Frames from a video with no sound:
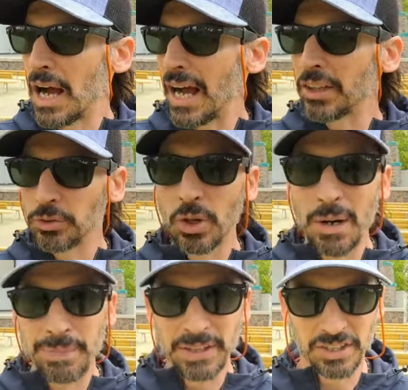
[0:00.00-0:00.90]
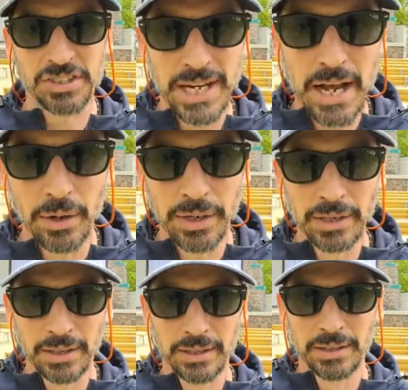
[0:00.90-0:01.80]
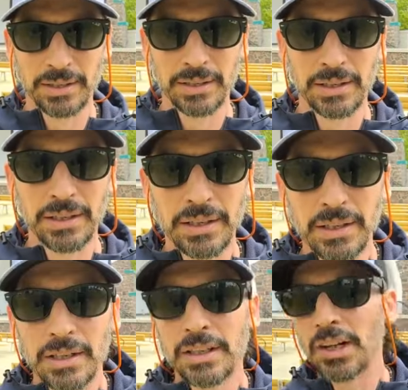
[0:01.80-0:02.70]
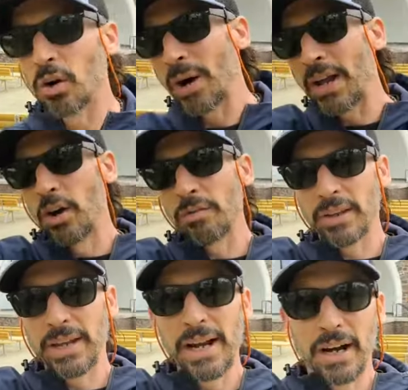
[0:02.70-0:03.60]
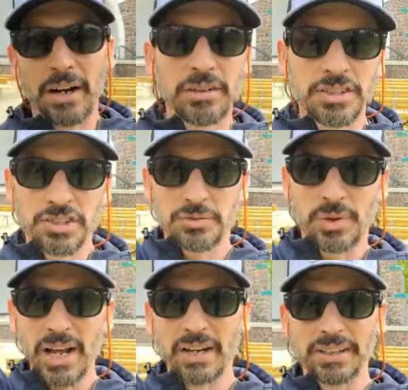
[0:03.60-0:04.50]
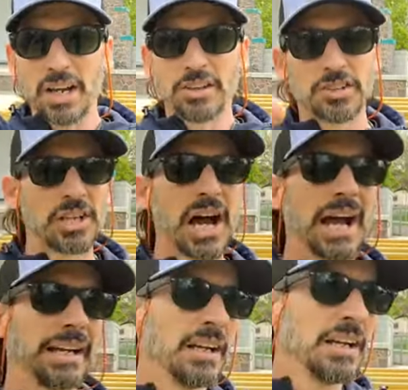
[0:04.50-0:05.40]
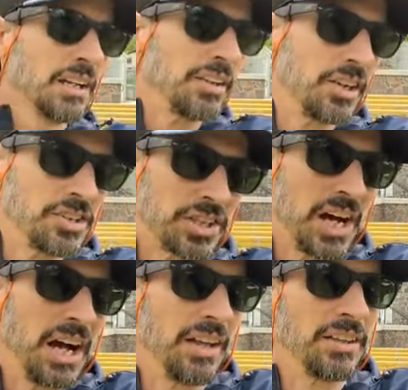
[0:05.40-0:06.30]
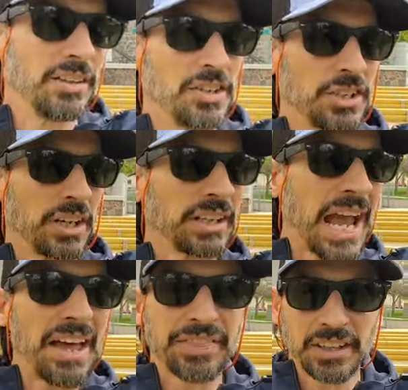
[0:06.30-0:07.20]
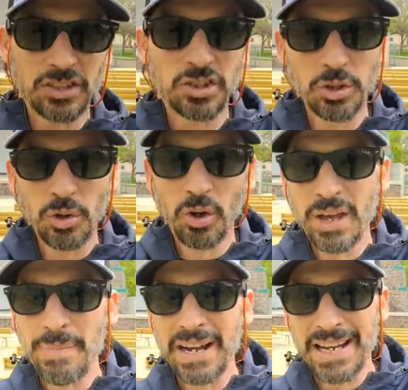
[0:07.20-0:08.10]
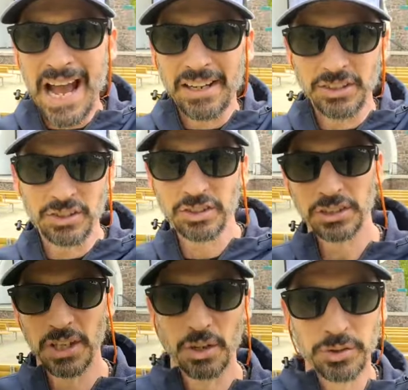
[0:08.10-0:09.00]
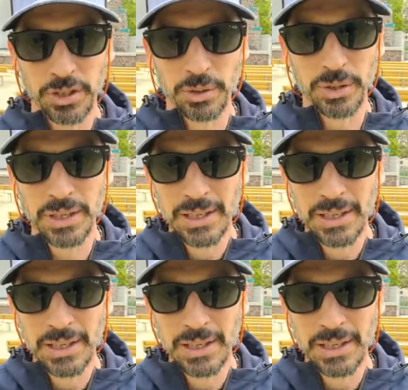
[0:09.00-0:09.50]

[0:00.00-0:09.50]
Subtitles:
I grew up in this town. You know, right over there, just right on the other side, there's a Catholic school that my dad used to go to.